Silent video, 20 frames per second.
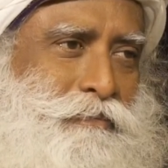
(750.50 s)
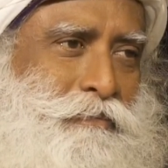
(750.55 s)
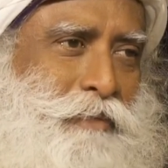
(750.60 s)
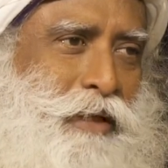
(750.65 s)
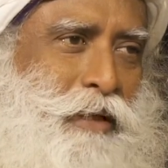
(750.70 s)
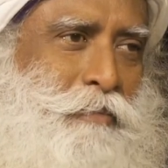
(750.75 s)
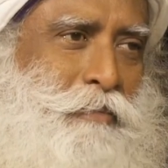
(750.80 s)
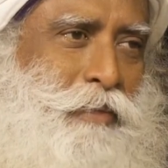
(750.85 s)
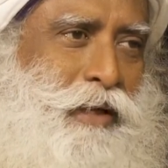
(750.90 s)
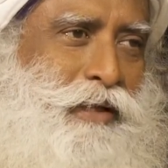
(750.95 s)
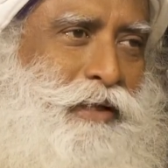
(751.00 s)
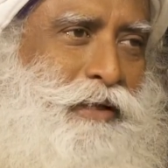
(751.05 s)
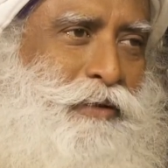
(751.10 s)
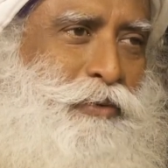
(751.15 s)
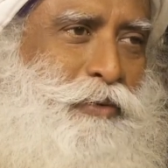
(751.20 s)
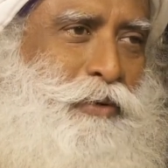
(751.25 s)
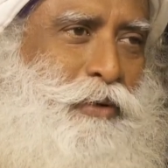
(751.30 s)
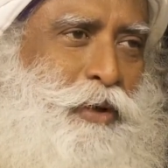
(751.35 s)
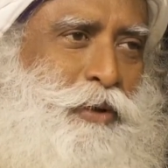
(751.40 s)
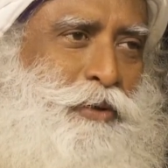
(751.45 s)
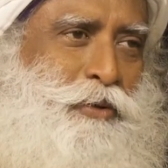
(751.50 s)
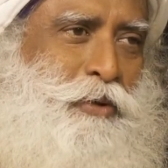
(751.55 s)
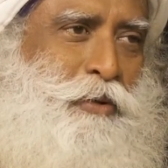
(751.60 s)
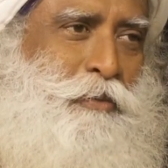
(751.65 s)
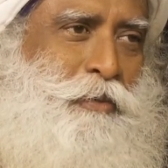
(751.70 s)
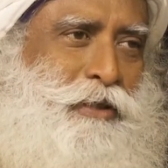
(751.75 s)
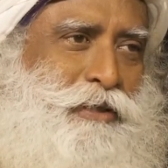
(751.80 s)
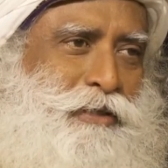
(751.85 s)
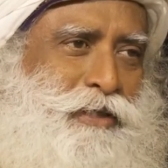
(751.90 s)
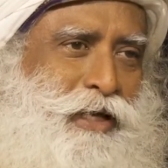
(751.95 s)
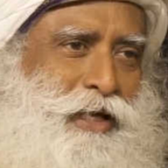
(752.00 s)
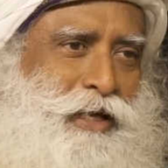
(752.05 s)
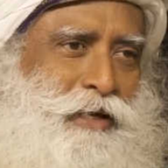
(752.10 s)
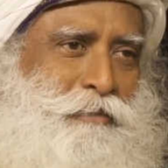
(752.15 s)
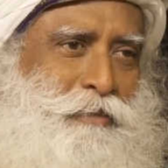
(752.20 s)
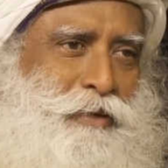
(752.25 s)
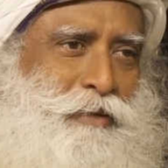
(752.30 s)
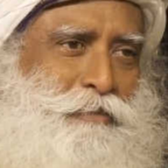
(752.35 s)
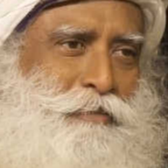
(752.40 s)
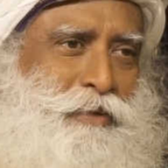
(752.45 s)
But many who got home in
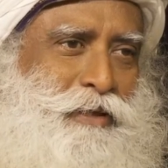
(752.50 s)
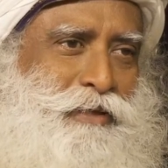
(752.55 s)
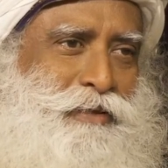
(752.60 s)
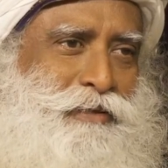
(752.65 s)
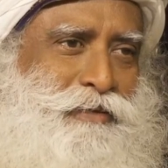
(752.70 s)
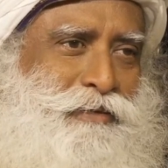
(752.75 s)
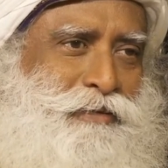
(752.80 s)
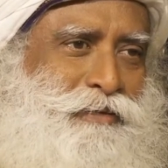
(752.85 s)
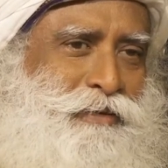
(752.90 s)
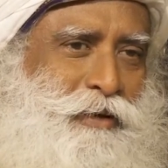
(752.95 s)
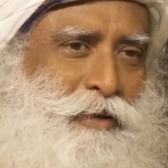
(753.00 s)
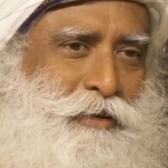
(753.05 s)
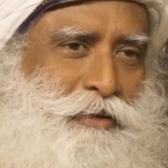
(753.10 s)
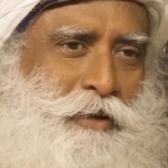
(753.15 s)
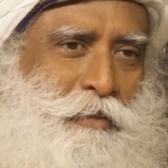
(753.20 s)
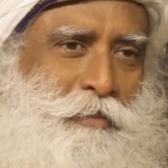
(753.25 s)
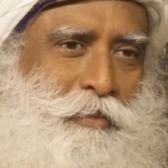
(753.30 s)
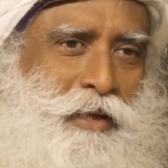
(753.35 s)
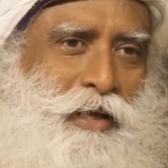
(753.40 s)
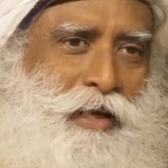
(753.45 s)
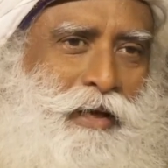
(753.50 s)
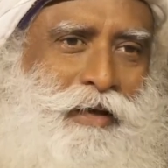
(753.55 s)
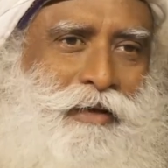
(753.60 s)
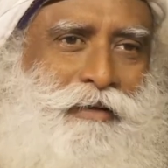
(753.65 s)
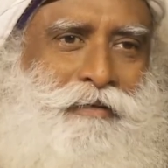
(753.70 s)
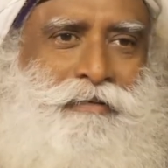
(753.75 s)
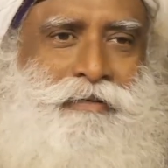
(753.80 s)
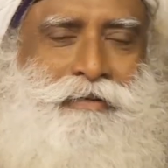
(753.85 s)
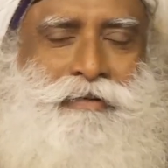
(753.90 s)
time and been locked up there